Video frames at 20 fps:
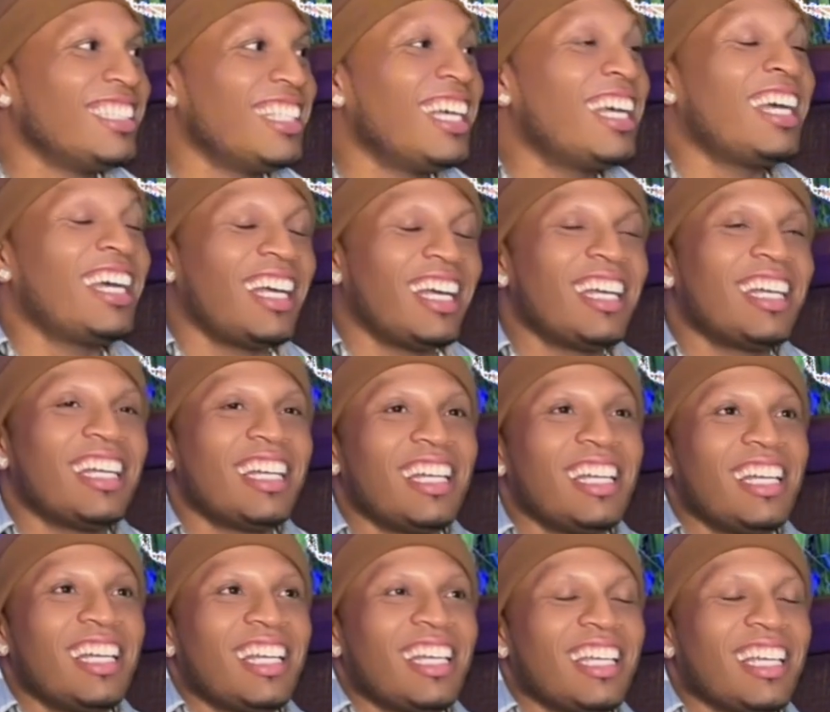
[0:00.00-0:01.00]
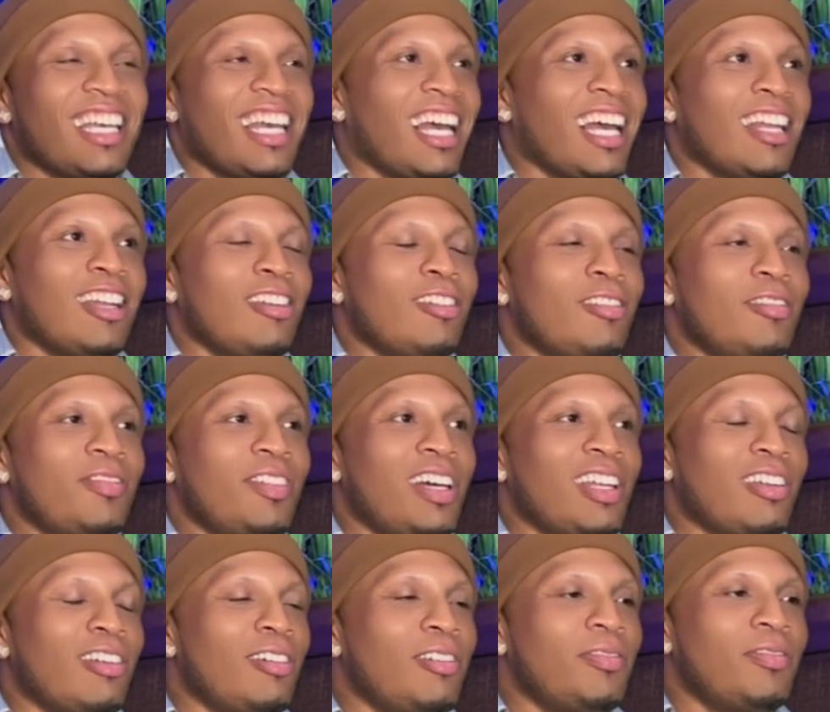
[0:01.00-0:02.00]
Yeah, I
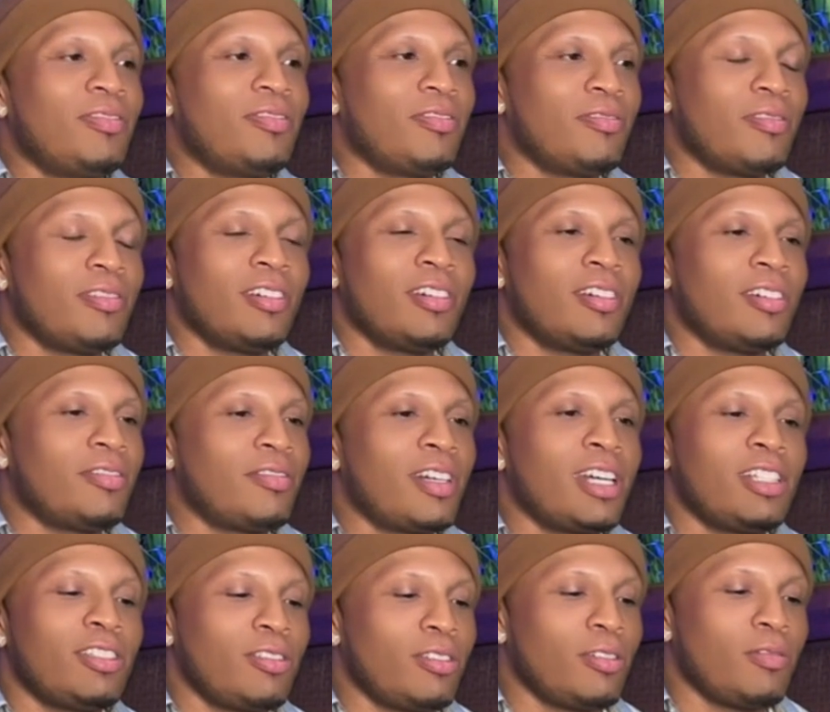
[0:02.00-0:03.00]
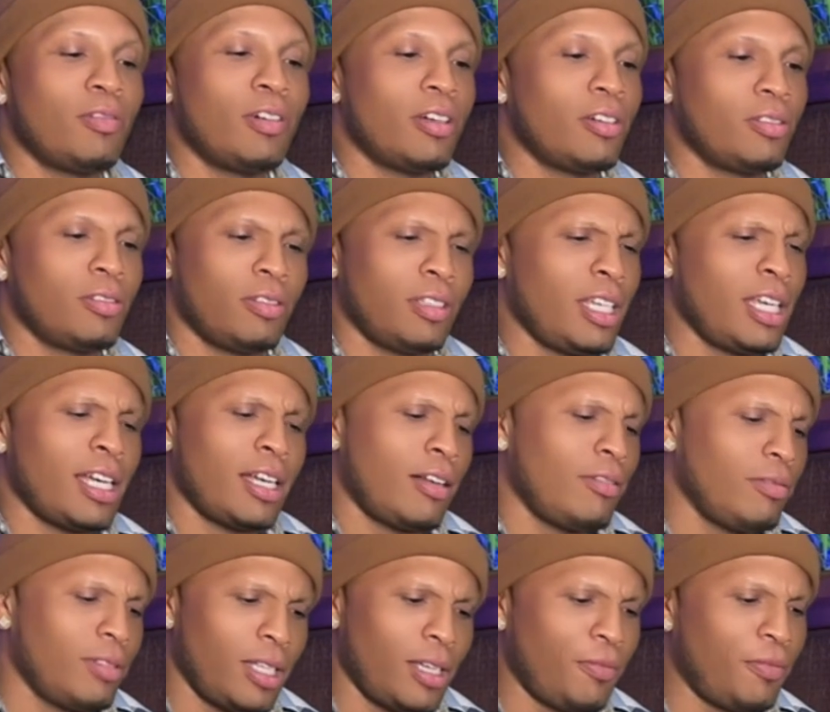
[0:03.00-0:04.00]
love Rise of the Warrior. So yeah, I'll
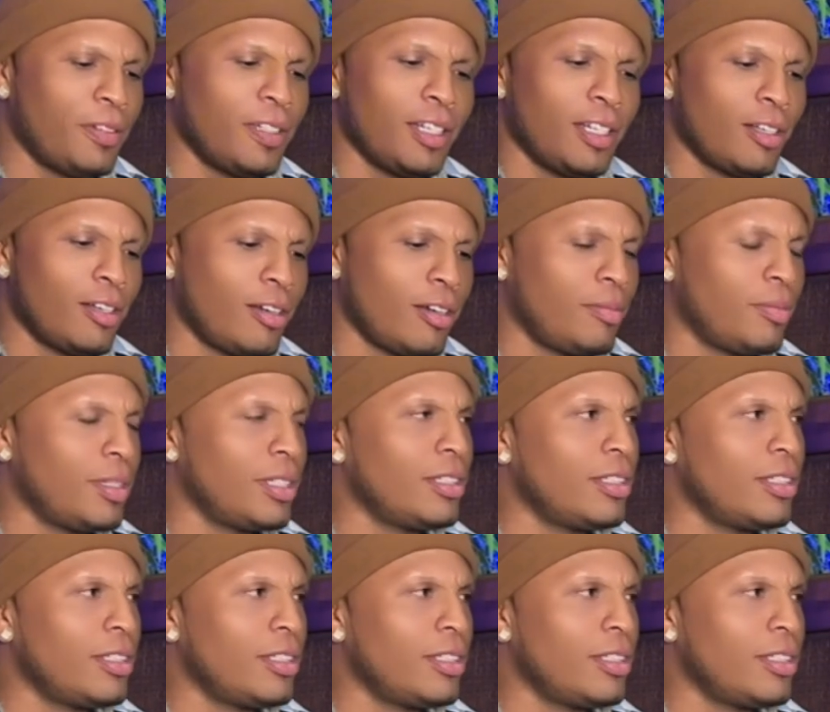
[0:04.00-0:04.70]
definitely come and